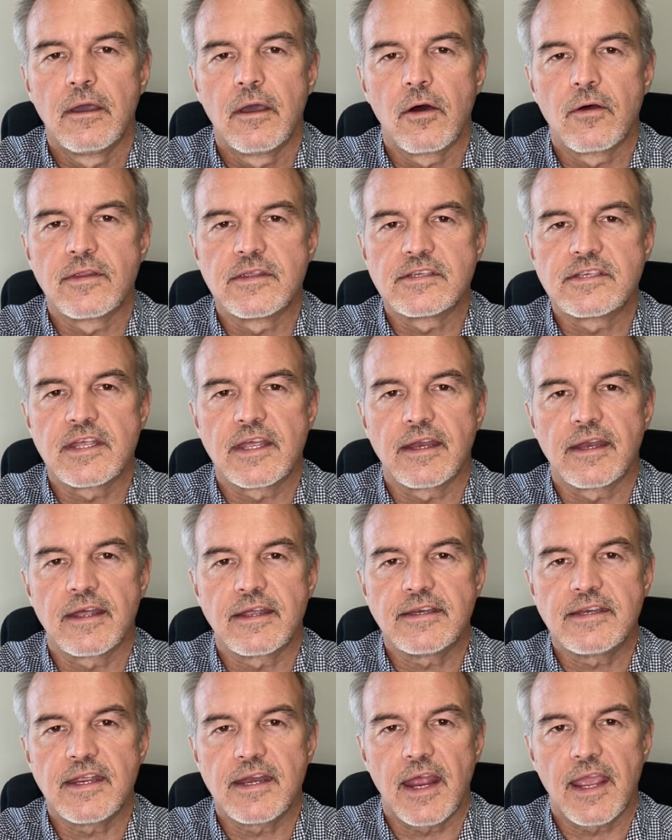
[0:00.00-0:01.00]
On this day in
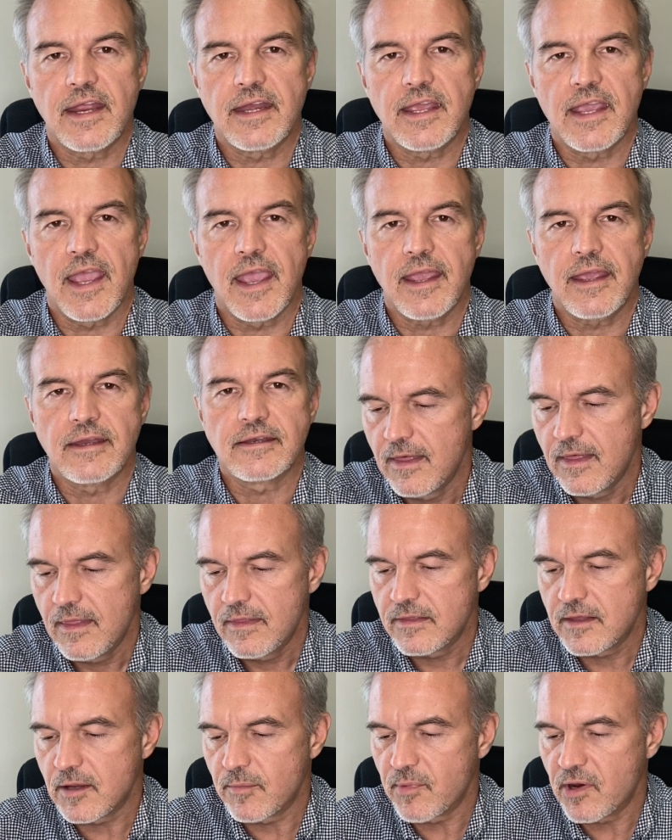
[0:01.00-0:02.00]
1988,
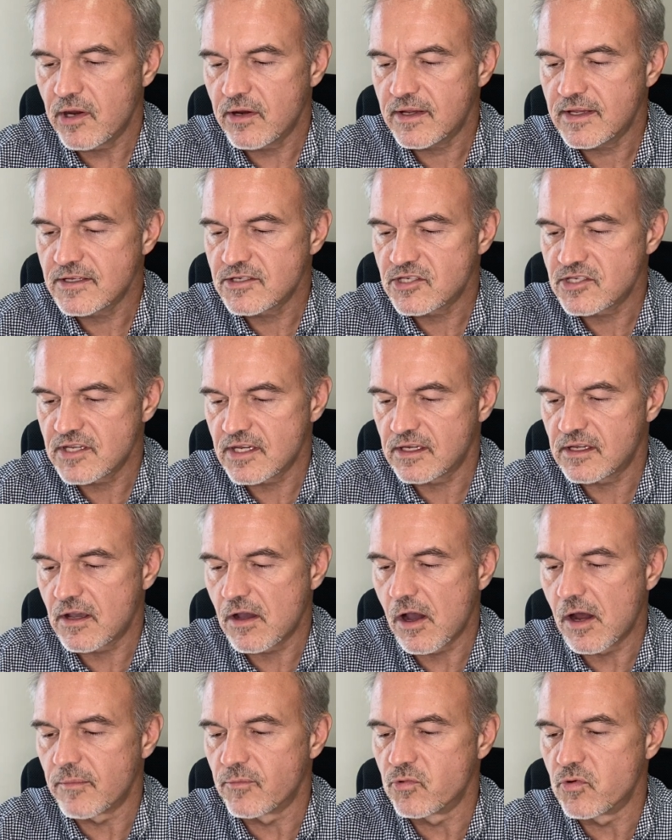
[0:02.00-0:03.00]
the American
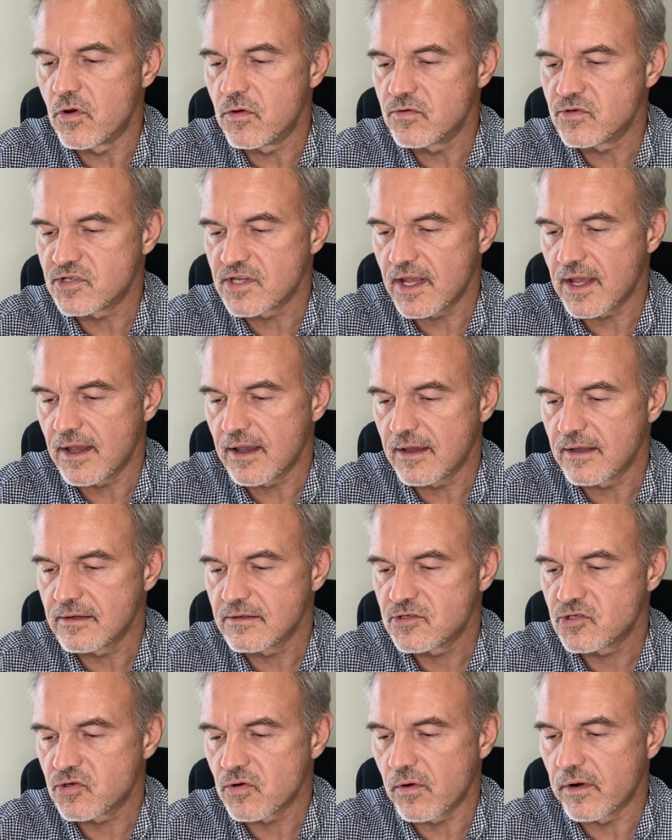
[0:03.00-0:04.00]
sitcom Roseanne,
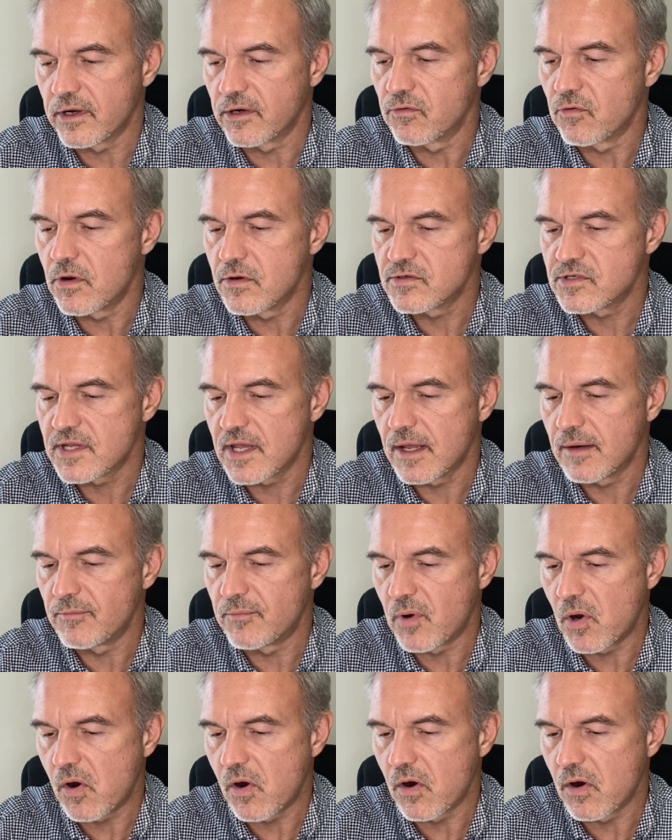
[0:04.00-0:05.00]
starring Roseanne
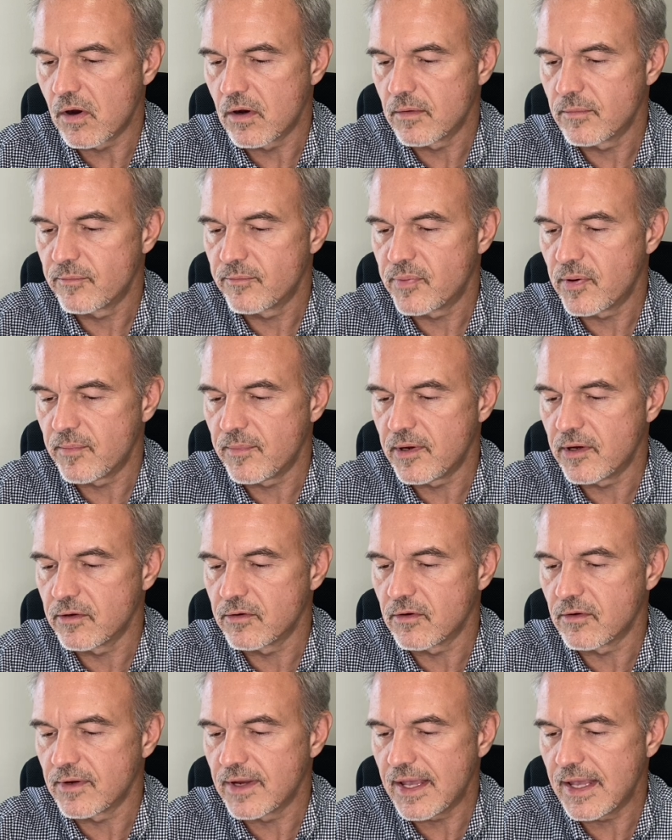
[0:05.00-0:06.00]
Barr, premiered
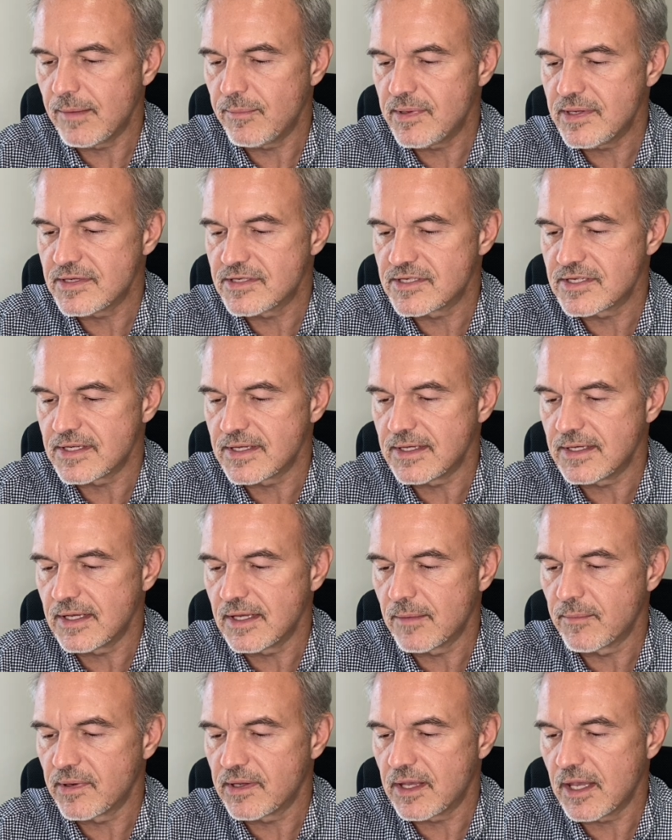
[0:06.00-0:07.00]
on ABC
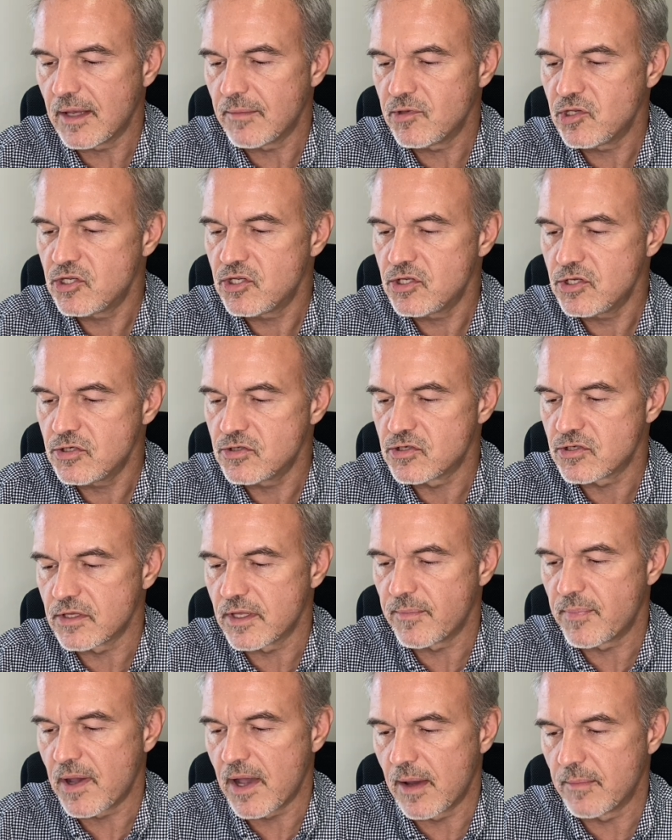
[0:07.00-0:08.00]
and became hugely
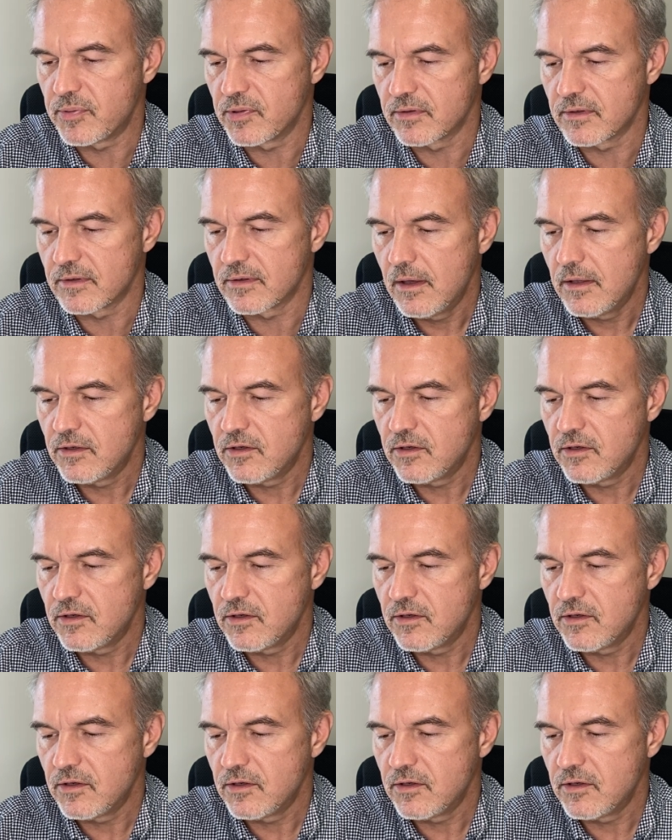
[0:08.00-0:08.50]
popular.